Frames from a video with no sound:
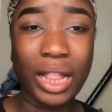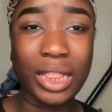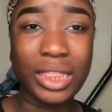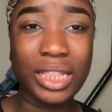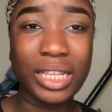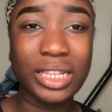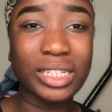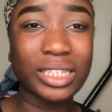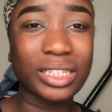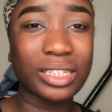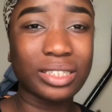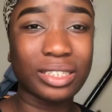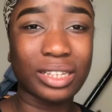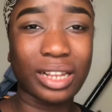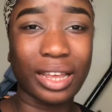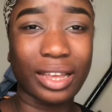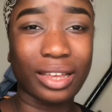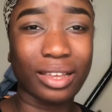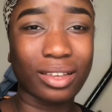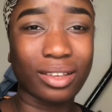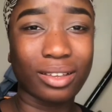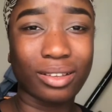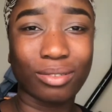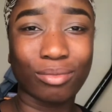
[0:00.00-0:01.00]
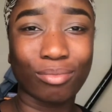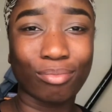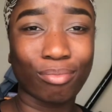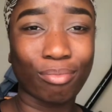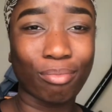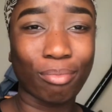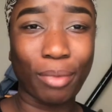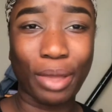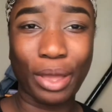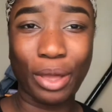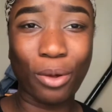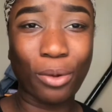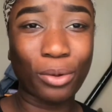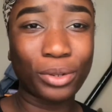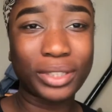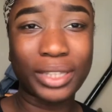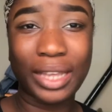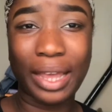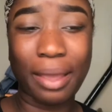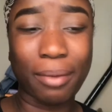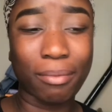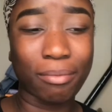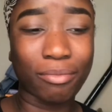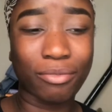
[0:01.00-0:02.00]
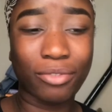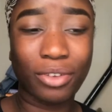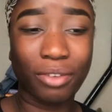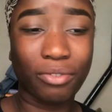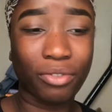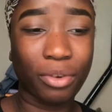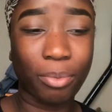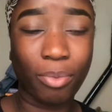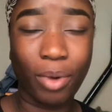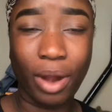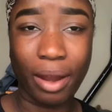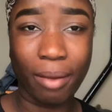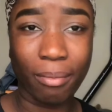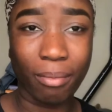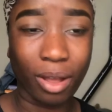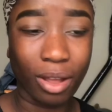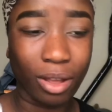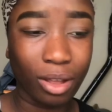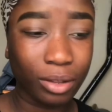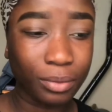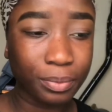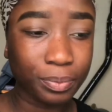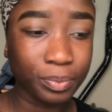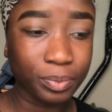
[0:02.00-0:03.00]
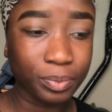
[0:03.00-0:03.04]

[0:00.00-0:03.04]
This is like my all-time favorite primer.